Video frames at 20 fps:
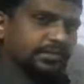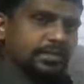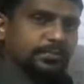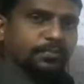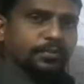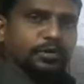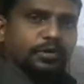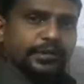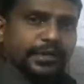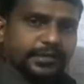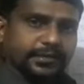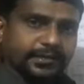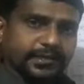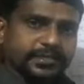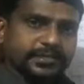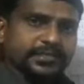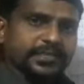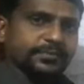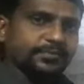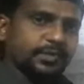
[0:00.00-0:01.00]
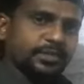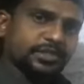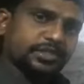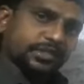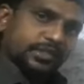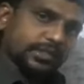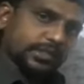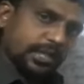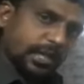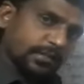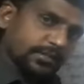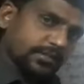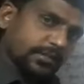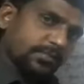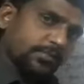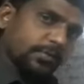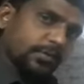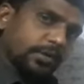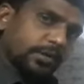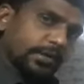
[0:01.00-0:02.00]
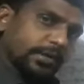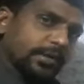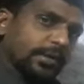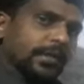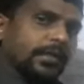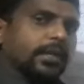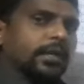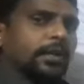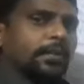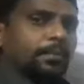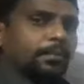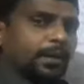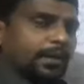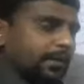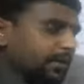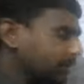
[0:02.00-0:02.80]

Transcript: supported, that nested procedure is not supported, but